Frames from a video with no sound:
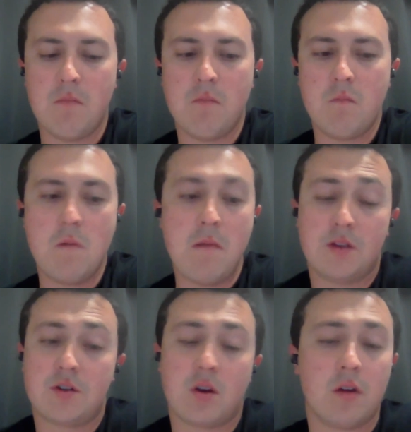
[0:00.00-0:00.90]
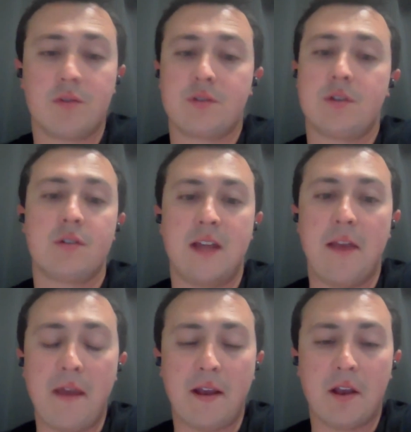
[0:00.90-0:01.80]
we make sure our owners
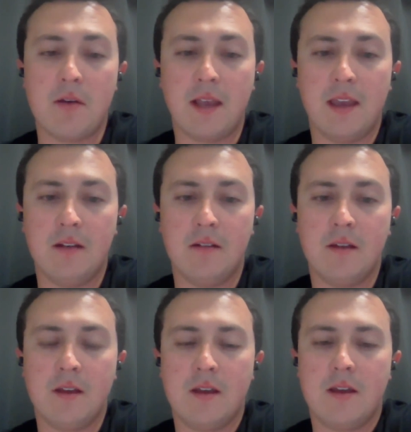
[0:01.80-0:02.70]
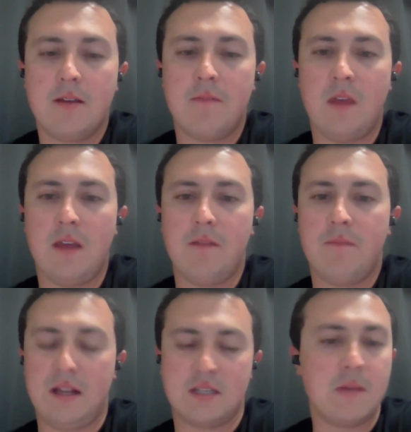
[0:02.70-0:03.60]
understand that going in,
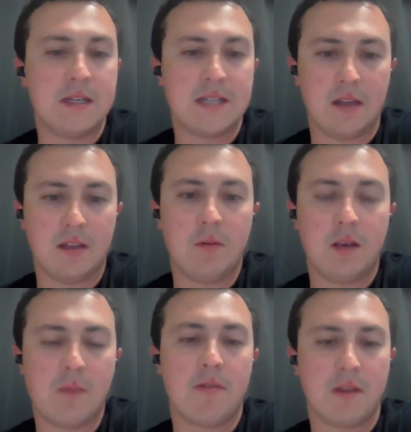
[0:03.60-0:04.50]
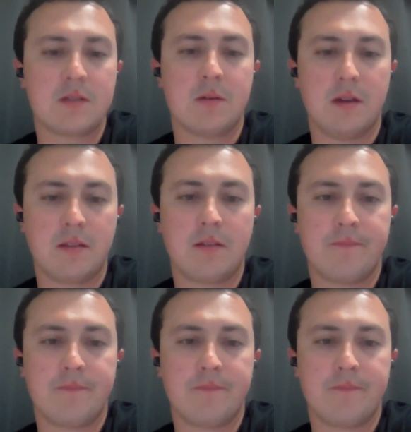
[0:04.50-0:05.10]
that's the mentality we come at things with.